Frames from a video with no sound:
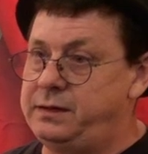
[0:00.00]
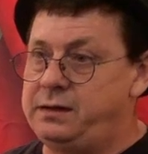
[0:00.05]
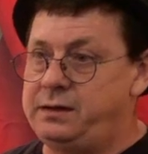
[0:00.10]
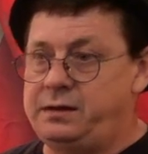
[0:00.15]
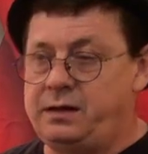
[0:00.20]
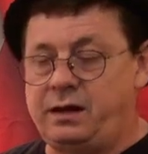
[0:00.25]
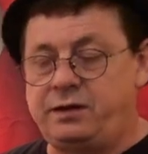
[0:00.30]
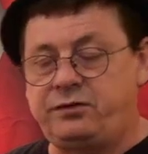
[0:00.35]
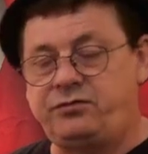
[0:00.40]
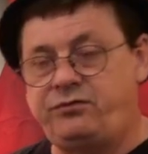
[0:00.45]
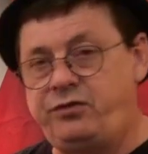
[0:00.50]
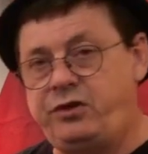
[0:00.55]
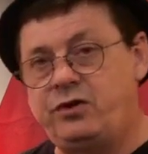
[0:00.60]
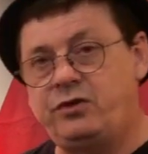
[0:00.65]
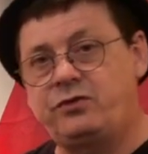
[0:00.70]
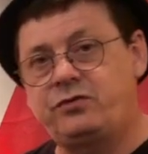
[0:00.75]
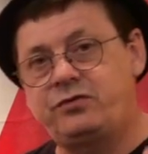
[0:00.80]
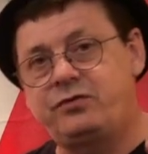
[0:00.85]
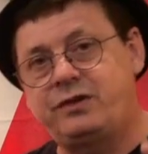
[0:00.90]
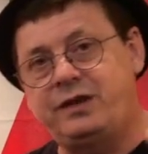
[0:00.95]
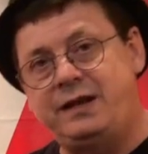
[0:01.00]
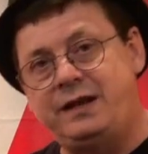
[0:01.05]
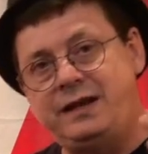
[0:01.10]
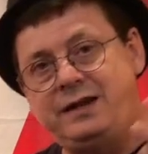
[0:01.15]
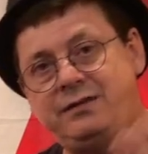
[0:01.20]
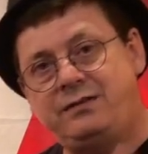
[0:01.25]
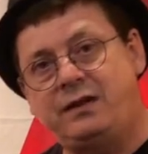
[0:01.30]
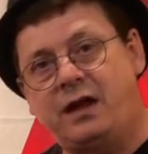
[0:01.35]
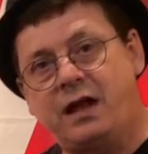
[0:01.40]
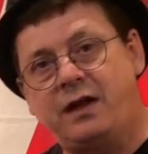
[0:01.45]
Gus figures that
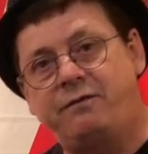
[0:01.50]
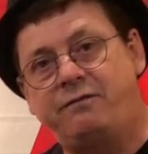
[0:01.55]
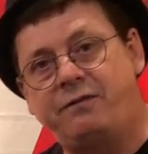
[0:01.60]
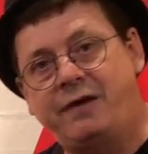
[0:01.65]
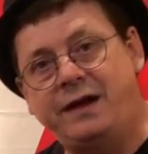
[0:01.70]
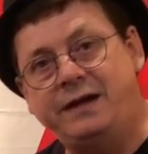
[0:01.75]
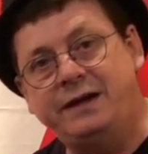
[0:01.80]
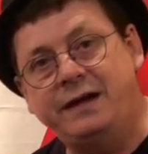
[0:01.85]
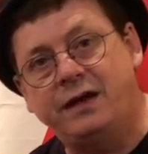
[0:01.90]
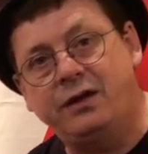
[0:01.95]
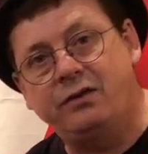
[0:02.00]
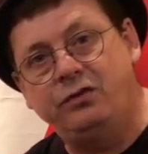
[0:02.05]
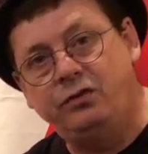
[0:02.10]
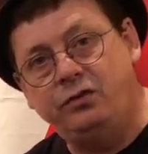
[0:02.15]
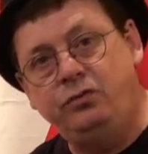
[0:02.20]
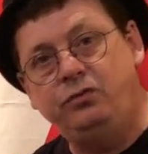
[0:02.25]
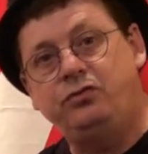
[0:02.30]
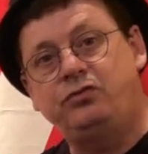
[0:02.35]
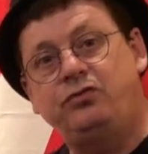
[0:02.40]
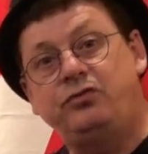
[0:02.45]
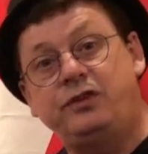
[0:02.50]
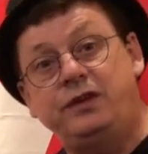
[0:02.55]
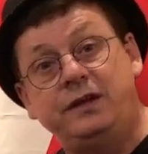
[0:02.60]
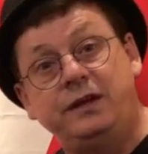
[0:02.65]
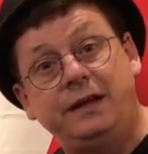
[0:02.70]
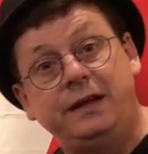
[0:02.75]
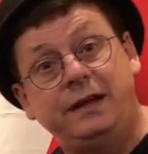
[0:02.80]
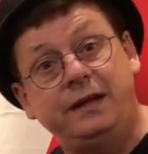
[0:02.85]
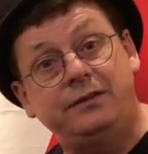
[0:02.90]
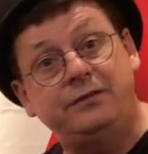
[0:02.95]
he's got to find out who's
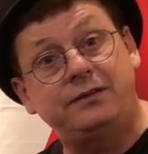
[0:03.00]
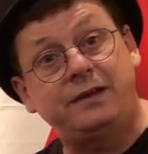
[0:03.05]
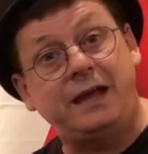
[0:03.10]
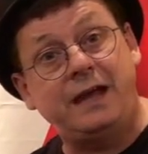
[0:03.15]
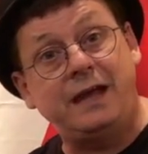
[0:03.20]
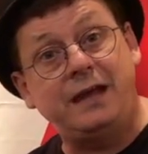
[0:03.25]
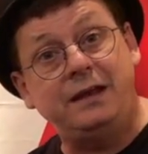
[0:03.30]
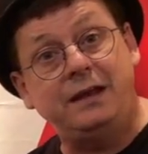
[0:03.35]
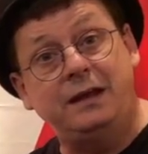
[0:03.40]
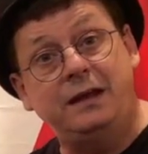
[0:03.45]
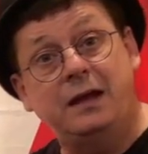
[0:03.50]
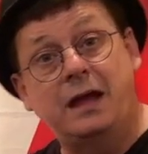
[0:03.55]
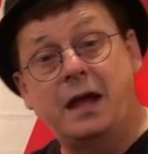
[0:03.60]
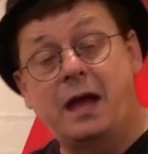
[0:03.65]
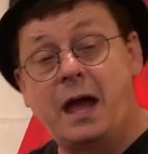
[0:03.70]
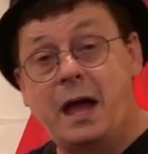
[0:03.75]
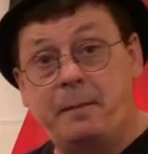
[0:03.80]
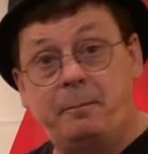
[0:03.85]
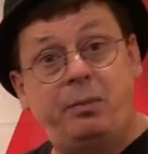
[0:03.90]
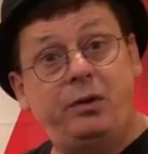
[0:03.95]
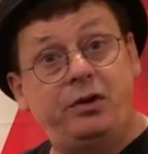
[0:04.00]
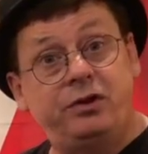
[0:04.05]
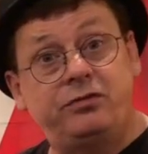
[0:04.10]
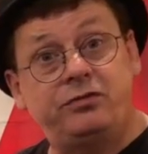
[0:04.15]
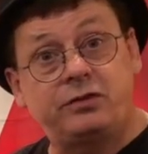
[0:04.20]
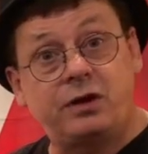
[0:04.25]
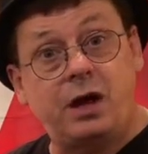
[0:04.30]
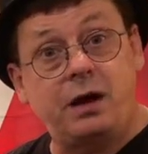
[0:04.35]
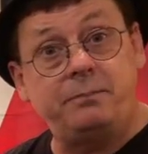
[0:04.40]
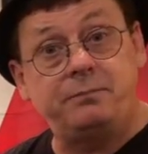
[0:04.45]
stealing his candy and put a
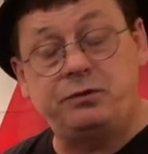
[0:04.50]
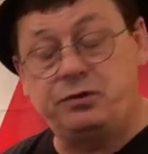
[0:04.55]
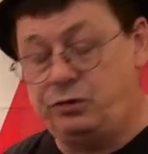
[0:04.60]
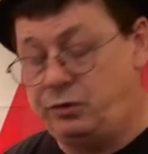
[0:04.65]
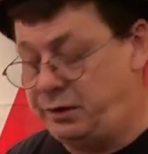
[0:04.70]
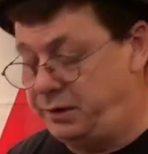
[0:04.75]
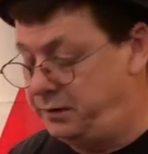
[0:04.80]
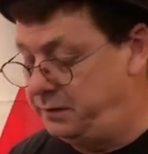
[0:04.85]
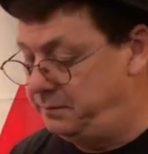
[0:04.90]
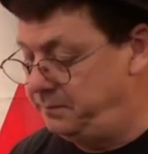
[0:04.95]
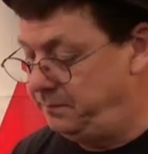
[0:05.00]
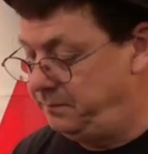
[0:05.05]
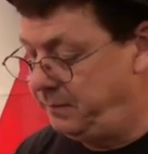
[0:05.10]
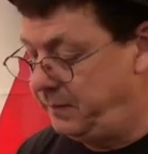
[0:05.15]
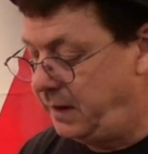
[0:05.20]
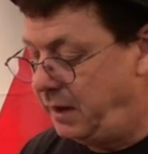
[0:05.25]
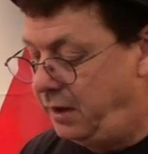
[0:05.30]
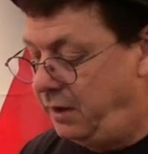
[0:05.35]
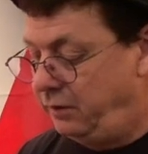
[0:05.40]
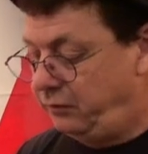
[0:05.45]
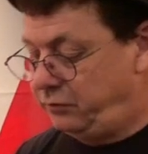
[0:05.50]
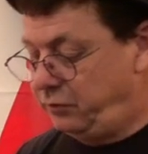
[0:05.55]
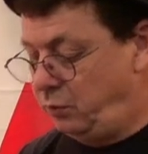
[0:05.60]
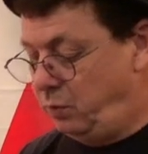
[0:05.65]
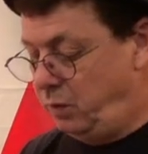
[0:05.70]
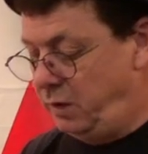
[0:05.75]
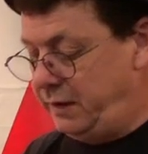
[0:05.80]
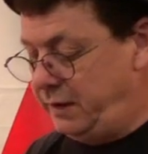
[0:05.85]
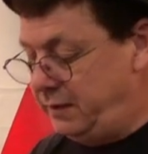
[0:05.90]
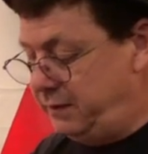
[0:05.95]
stop to it. So
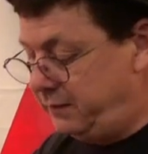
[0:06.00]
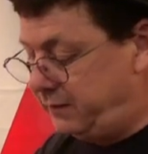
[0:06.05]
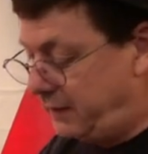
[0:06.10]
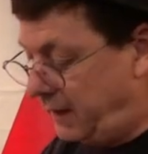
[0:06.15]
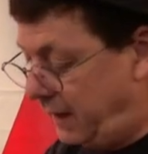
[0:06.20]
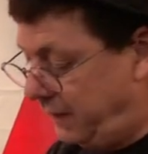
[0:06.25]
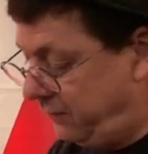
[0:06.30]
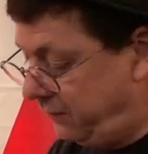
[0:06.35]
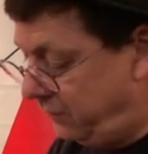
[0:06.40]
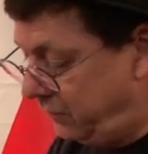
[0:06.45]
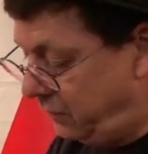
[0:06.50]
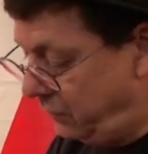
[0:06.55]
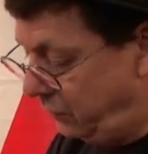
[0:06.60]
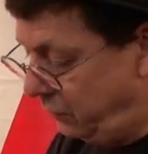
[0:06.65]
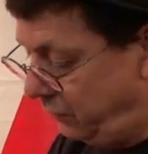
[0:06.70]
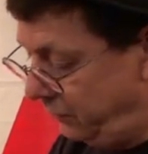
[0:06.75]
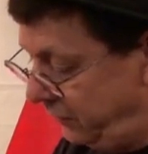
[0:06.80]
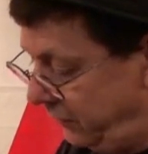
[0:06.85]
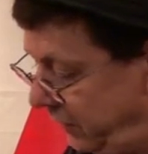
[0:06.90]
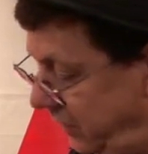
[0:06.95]
what he decides to do is he